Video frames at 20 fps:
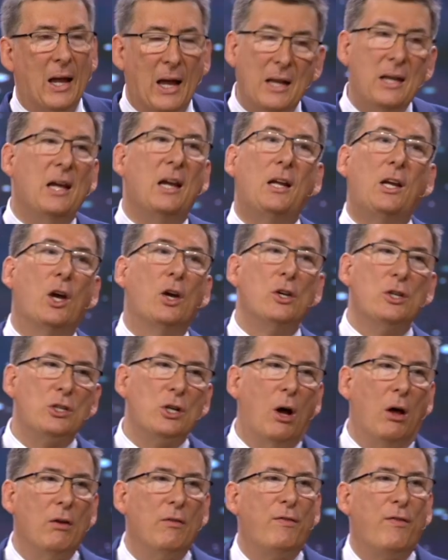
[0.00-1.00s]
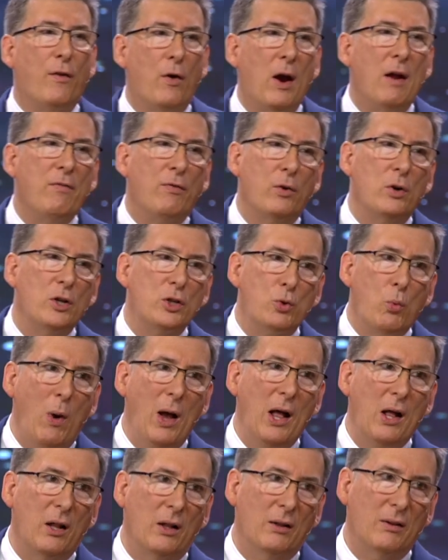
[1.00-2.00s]
And it goes on forever as
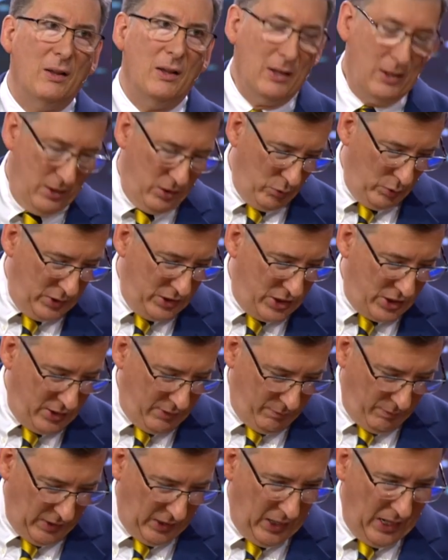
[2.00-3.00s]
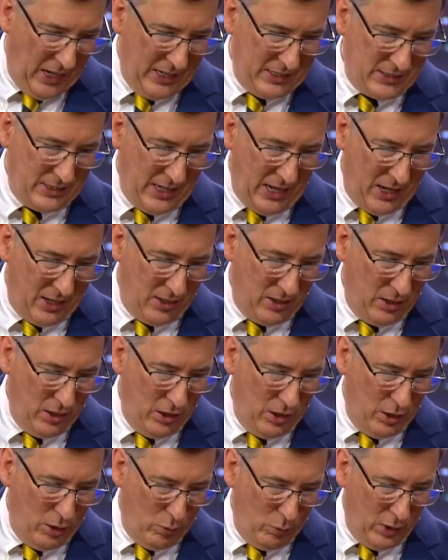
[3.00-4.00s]
well. We symbolize that
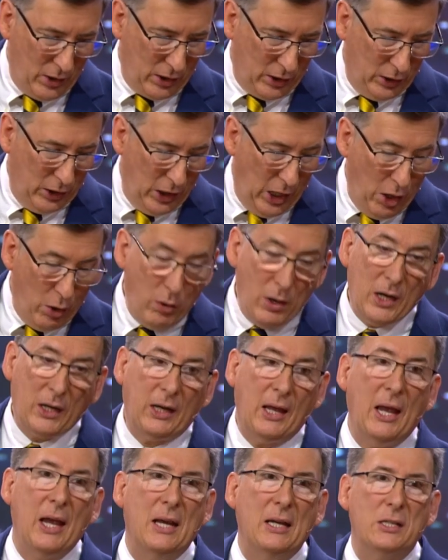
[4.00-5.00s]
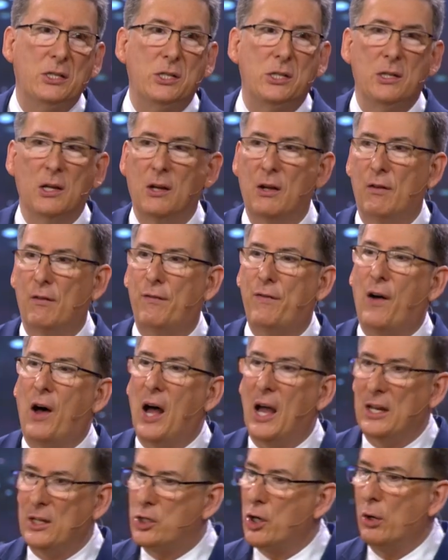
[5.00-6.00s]
with lowercase
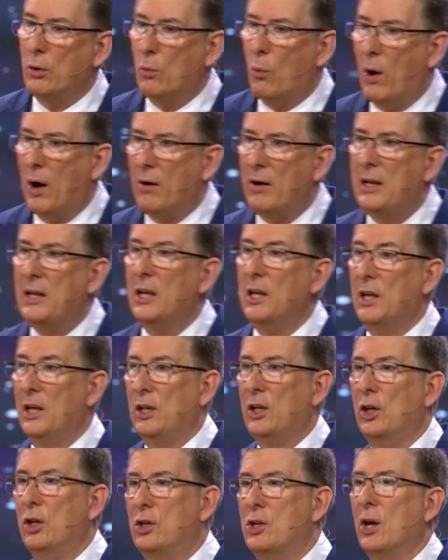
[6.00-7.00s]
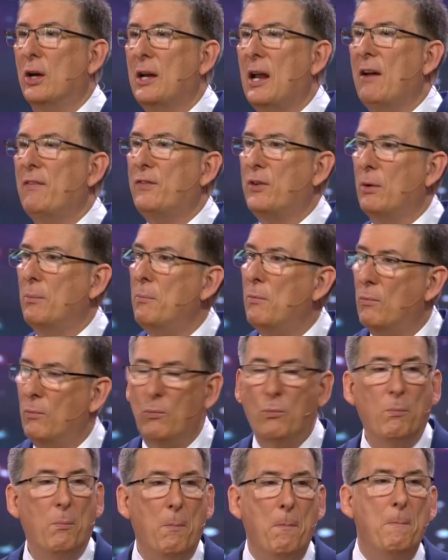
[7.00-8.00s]
phi. Don't worry, you don't have to
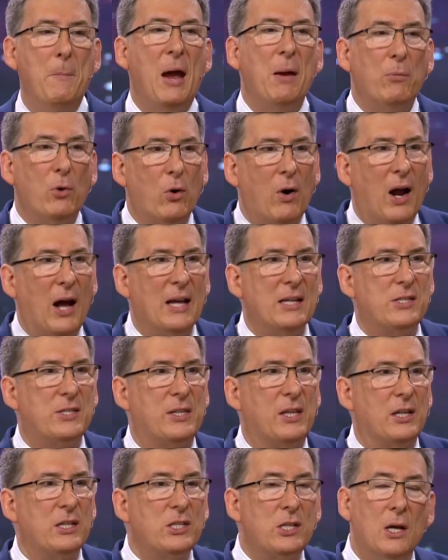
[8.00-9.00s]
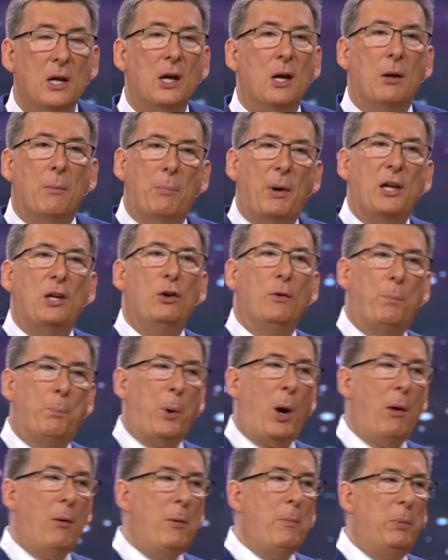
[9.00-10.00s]
memorize this, but you've
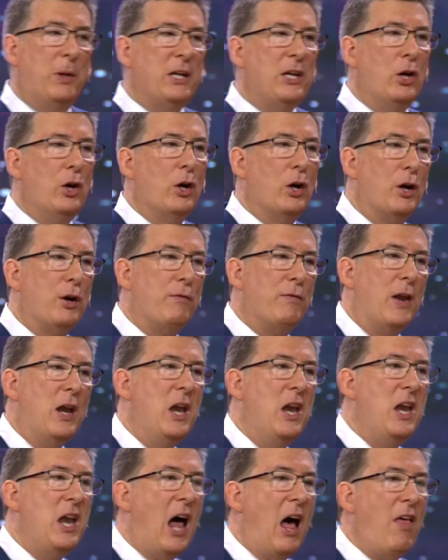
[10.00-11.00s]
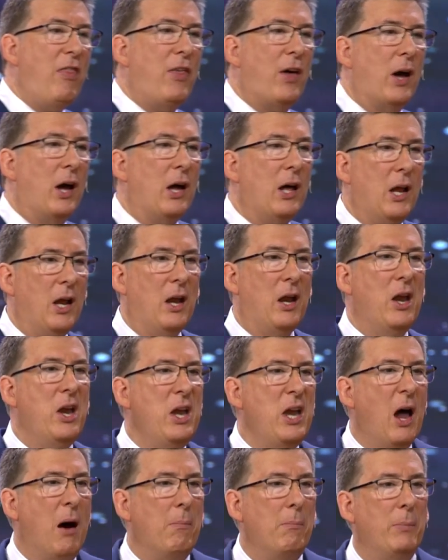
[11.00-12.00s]
probably heard of another
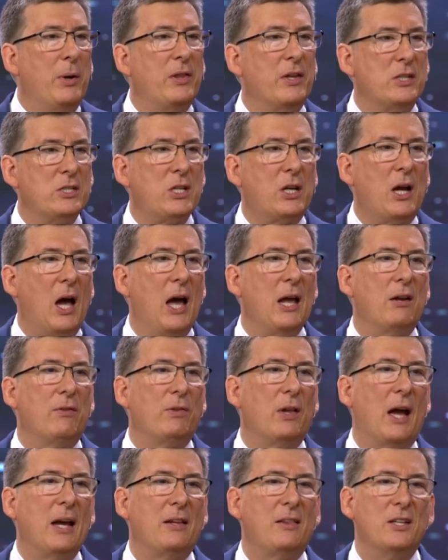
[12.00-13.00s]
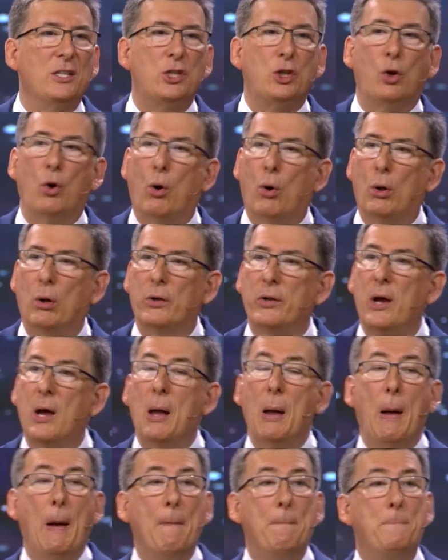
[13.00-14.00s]
number that's kind of like this called
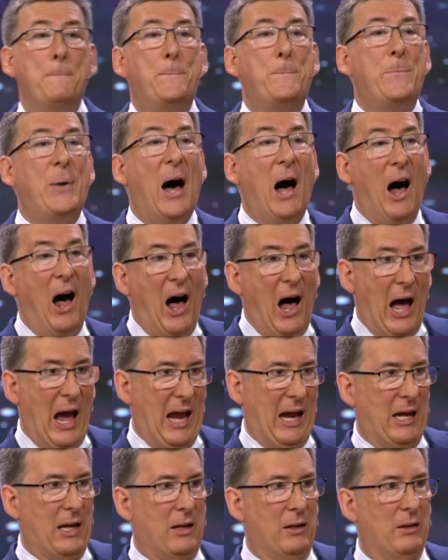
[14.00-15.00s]
pi,